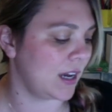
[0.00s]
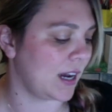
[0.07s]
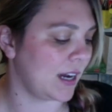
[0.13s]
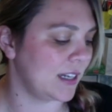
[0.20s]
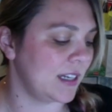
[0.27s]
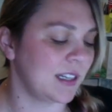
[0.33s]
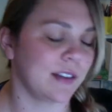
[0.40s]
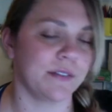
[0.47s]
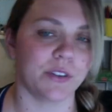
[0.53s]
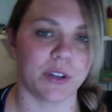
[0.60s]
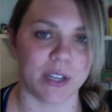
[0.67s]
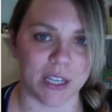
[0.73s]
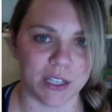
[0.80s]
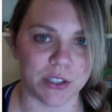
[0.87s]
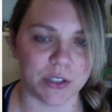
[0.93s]
I need to
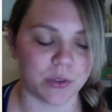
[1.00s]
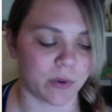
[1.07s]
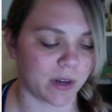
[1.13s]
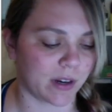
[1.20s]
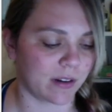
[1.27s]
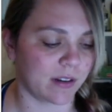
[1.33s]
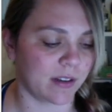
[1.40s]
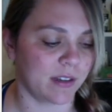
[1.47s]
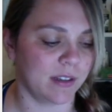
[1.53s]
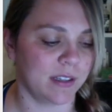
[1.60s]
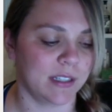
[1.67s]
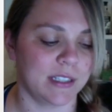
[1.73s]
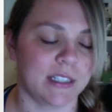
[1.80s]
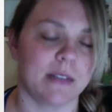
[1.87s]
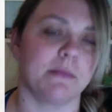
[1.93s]
convert inch squared
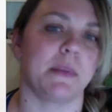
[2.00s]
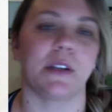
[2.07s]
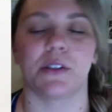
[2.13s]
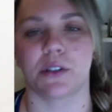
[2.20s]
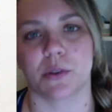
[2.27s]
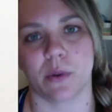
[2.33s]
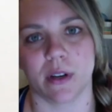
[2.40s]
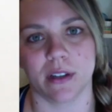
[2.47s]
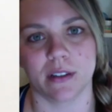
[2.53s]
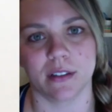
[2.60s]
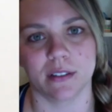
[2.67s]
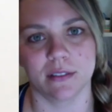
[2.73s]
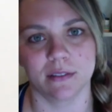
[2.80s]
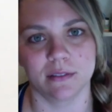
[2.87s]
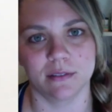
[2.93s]
to meter squared.
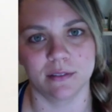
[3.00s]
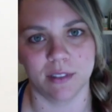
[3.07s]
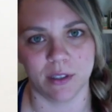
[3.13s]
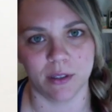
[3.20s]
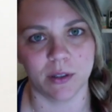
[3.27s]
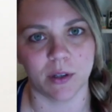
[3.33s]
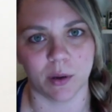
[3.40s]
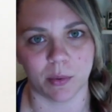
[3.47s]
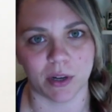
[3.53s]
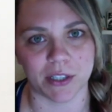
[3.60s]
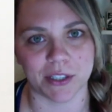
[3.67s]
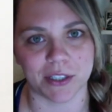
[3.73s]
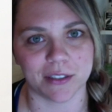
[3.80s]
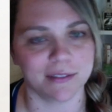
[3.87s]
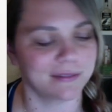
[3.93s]
No
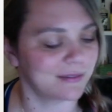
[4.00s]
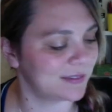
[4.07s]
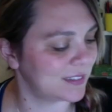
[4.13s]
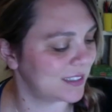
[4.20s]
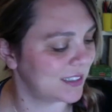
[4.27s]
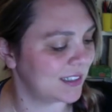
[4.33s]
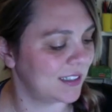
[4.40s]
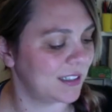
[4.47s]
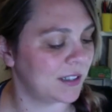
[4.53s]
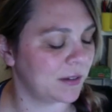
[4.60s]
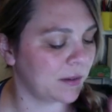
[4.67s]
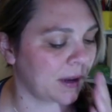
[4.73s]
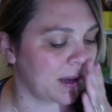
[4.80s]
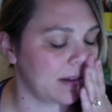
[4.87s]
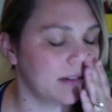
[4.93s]
pressure.
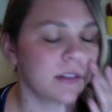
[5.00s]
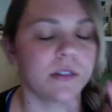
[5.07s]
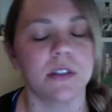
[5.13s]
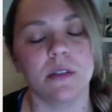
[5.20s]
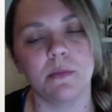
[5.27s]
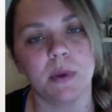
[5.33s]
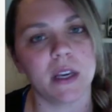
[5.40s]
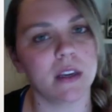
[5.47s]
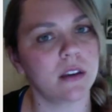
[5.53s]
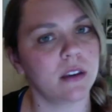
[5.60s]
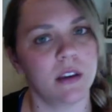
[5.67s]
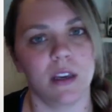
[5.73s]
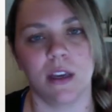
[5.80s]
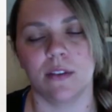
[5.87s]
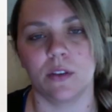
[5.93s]
Okay, so just pick
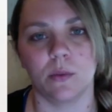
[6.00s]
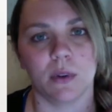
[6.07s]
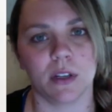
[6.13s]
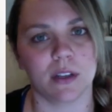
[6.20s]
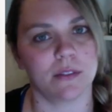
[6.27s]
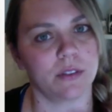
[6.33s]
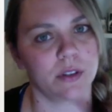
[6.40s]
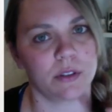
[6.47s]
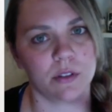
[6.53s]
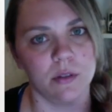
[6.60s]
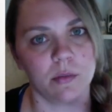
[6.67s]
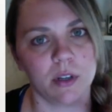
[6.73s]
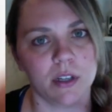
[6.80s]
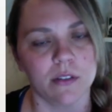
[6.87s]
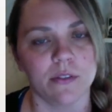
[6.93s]
if you want to convert
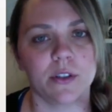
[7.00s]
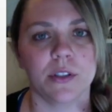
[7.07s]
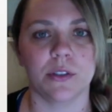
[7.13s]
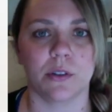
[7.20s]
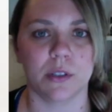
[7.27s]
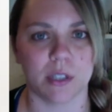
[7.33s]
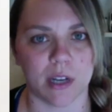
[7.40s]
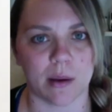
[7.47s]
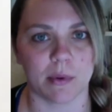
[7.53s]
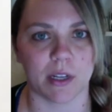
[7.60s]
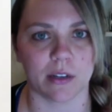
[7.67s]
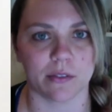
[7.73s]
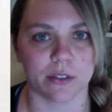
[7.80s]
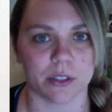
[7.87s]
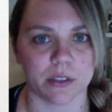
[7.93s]
numerator first or
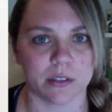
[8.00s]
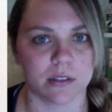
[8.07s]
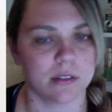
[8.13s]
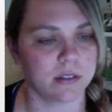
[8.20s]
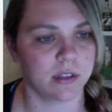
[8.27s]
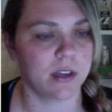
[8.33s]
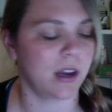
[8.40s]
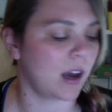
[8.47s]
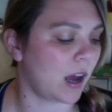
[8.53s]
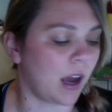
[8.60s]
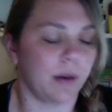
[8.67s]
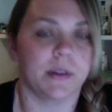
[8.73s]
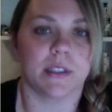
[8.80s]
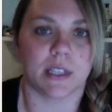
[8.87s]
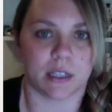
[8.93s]
denominator first. I
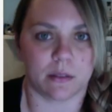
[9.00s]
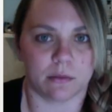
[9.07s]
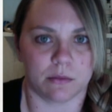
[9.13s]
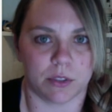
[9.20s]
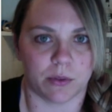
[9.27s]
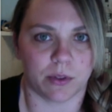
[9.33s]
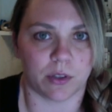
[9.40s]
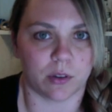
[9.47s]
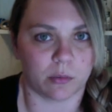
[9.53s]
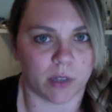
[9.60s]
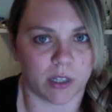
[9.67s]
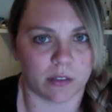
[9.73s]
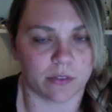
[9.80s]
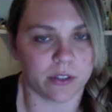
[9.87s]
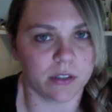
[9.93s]
always like doing
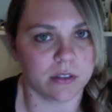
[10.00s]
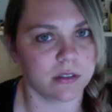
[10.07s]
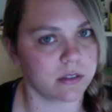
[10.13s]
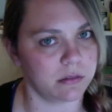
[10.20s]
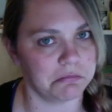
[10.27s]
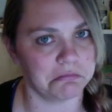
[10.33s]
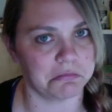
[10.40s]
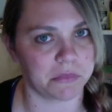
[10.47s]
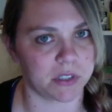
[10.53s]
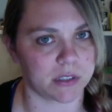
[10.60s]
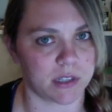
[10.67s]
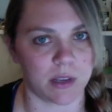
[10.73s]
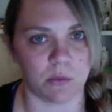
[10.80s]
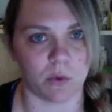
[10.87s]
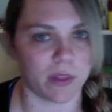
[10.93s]
numerator first, just
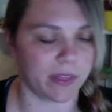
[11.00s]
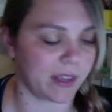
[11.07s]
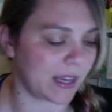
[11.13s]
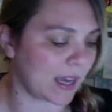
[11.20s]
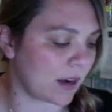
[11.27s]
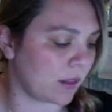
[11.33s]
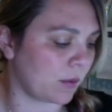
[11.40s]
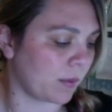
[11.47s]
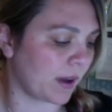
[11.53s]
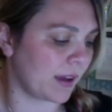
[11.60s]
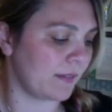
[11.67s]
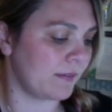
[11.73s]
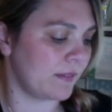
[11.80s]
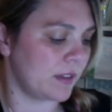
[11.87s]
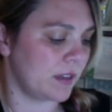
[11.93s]
get one thing out of the way.